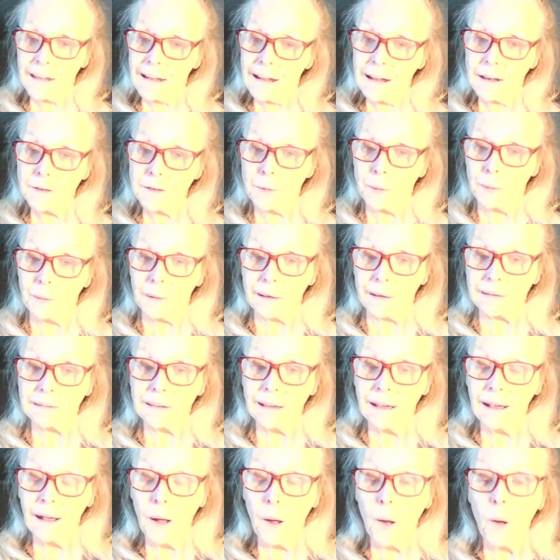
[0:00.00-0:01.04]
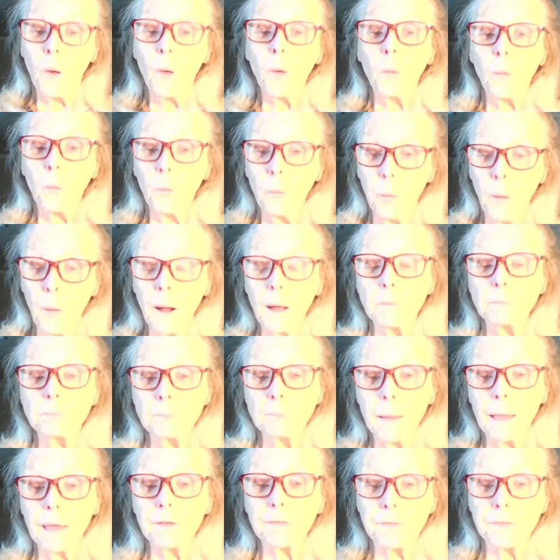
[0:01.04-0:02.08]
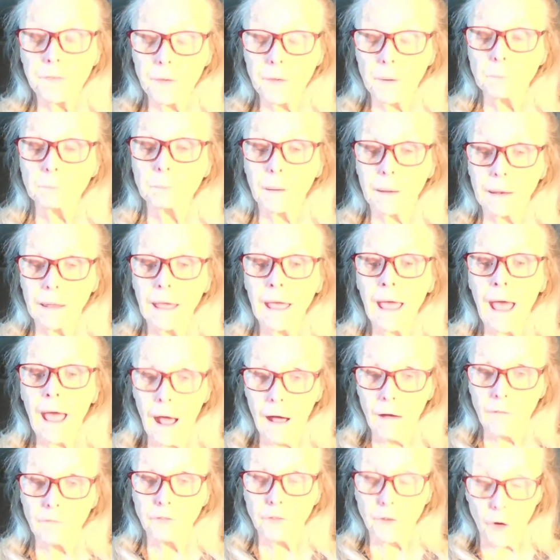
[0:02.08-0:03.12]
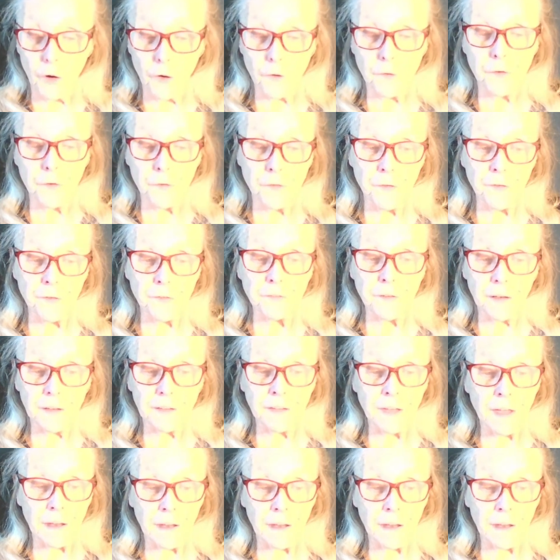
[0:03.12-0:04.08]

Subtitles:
get into it. What makes somebody have narcissistic